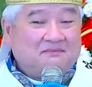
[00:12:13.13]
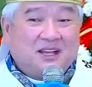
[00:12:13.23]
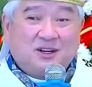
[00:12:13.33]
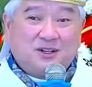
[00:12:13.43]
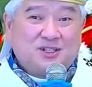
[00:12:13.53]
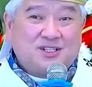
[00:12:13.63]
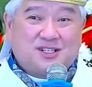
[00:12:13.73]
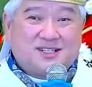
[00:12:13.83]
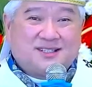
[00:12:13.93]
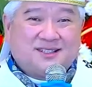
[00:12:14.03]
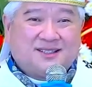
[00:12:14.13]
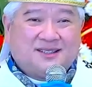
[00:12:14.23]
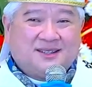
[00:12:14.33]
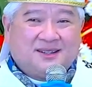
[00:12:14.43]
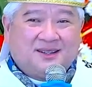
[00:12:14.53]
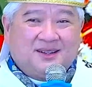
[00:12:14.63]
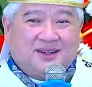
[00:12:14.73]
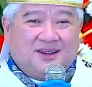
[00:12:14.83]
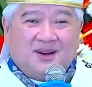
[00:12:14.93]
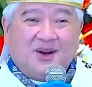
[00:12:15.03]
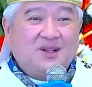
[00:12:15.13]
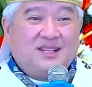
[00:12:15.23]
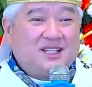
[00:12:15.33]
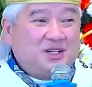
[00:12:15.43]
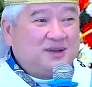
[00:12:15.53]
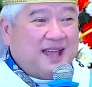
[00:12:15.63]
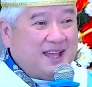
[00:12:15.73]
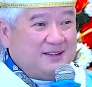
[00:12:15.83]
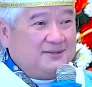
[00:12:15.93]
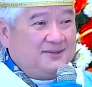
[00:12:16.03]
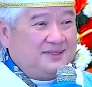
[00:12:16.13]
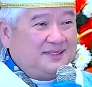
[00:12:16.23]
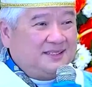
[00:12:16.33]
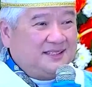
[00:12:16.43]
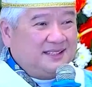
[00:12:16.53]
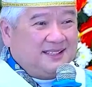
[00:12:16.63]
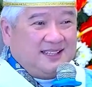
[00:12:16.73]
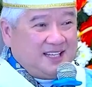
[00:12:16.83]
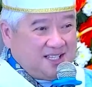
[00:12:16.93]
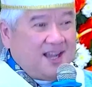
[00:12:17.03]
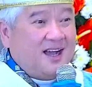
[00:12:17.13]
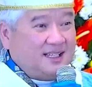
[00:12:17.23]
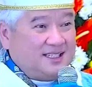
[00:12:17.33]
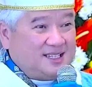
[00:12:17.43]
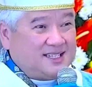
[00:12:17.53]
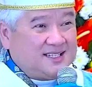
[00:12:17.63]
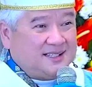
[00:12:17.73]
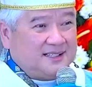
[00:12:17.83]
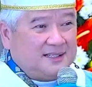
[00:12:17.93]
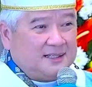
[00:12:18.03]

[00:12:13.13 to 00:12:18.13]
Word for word: Because all that you have is God's.